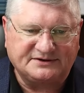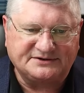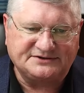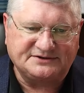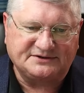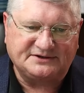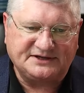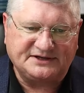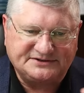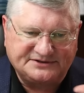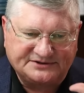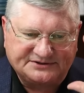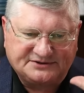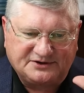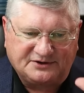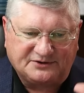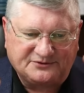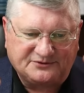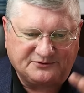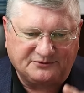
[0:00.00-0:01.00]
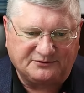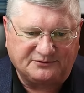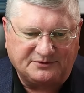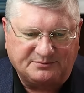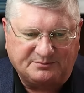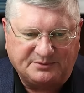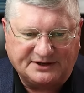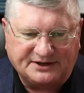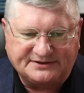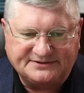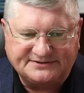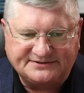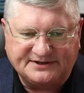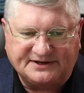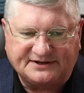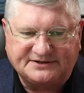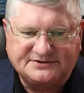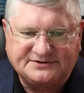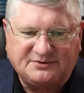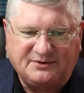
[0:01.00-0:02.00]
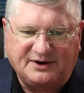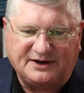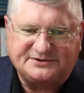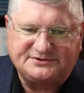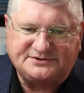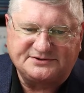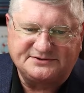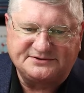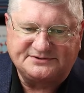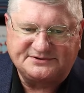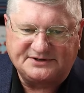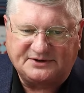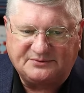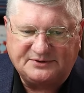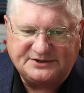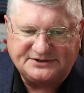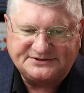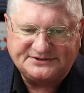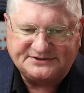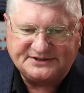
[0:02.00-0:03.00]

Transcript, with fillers: And so let's just go through the big six questions that we